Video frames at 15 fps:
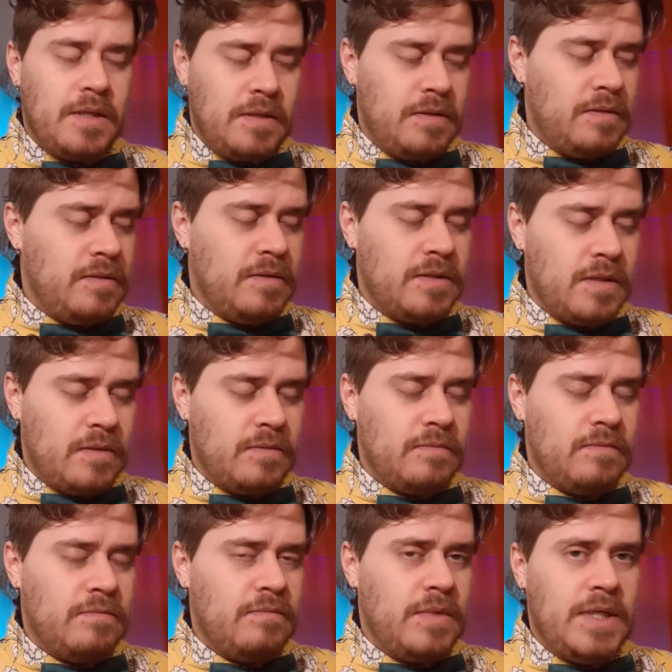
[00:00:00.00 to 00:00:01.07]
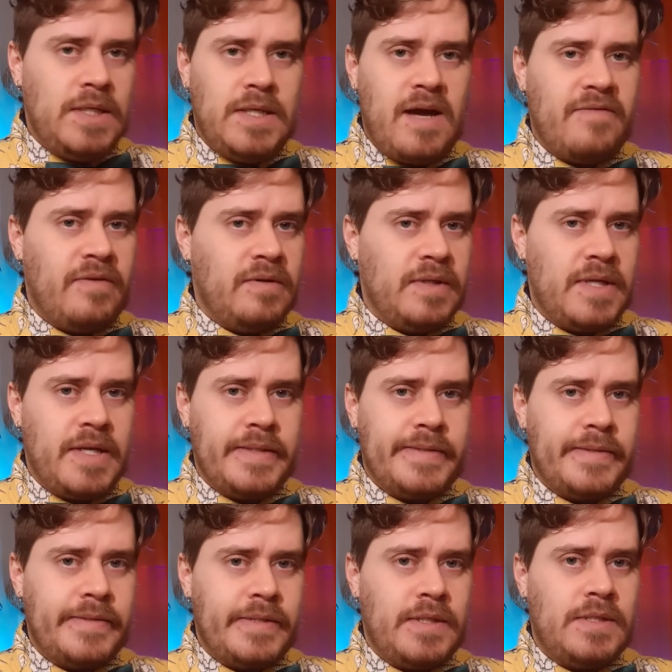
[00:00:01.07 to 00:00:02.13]
You don't need to have all the
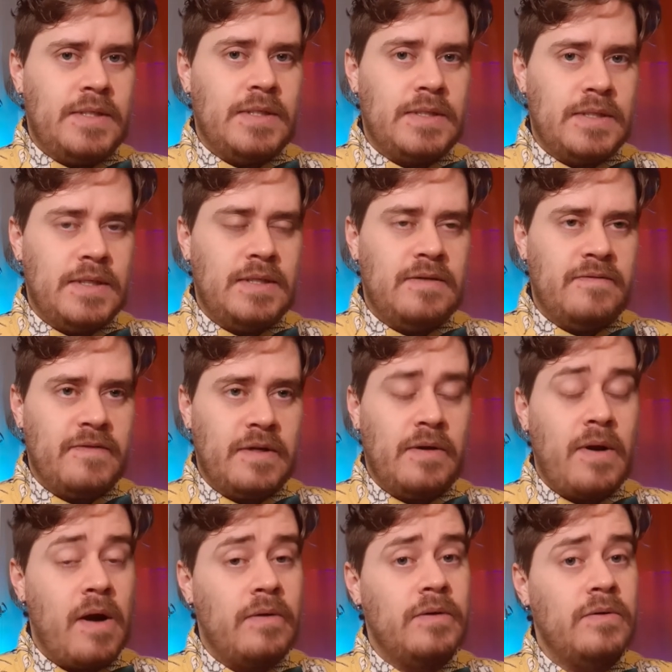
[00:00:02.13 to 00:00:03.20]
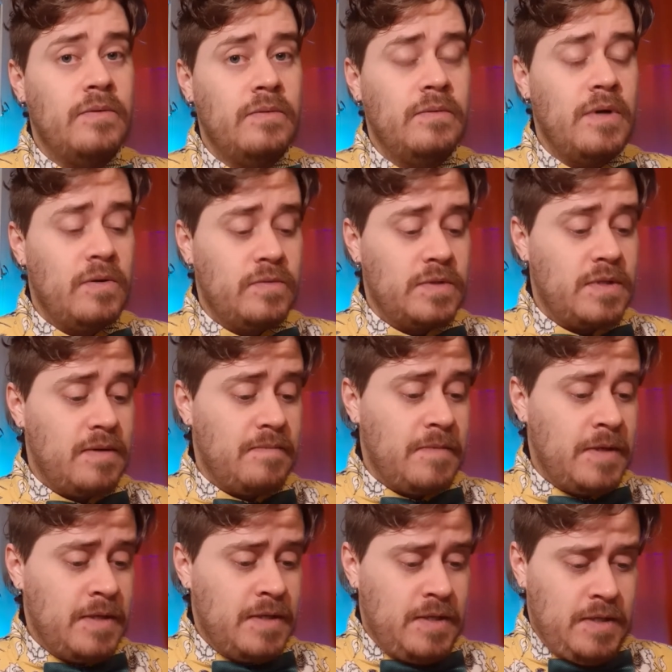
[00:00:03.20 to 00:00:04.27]
answers, you just need to figure out who knows them.
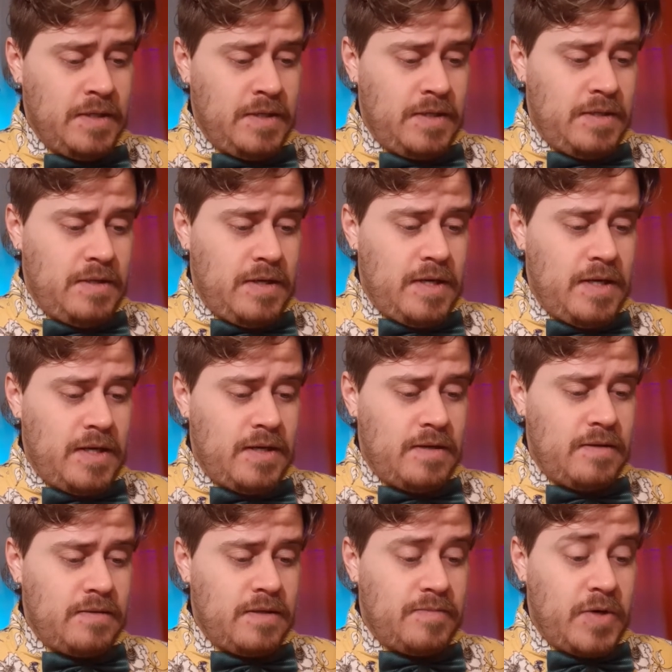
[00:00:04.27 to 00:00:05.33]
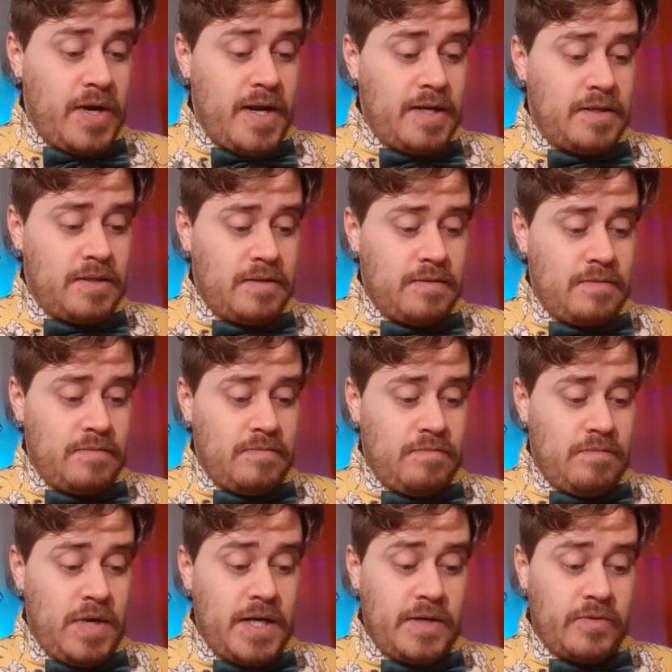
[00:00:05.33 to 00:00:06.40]
Number 8,
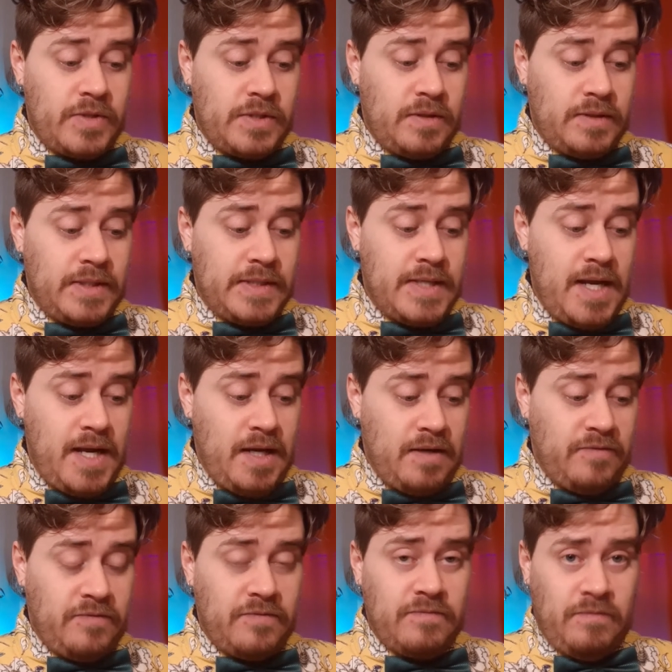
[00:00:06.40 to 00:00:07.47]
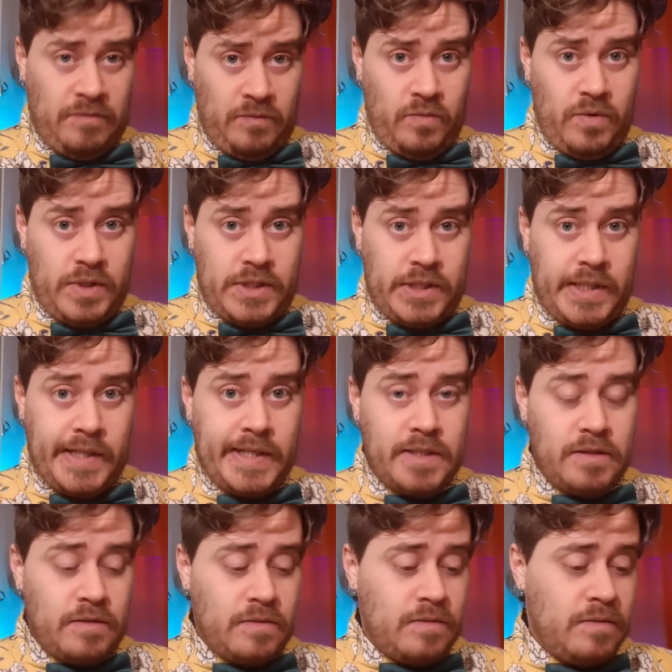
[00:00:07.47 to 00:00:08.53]
my result is negative. What should I
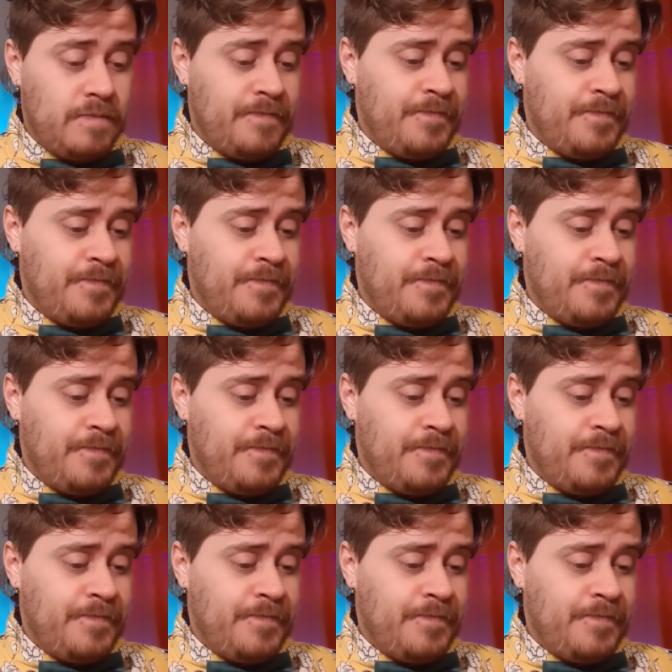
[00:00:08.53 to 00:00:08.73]
do?